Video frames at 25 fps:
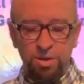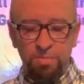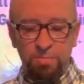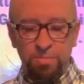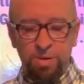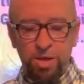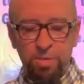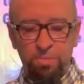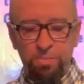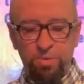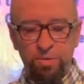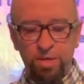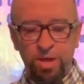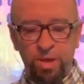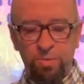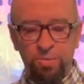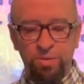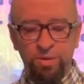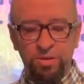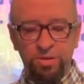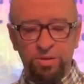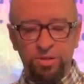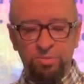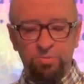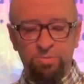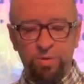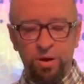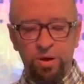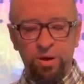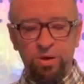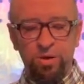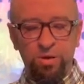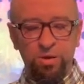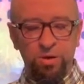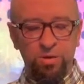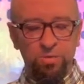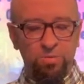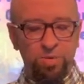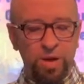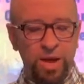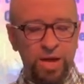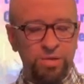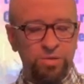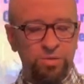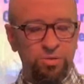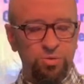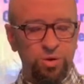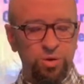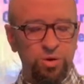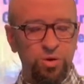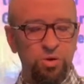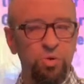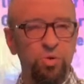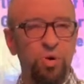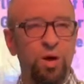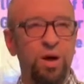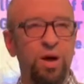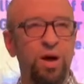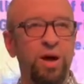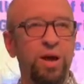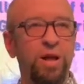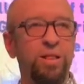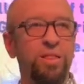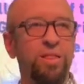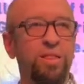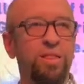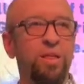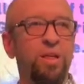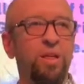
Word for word: people that will inspire you to rise to a new height.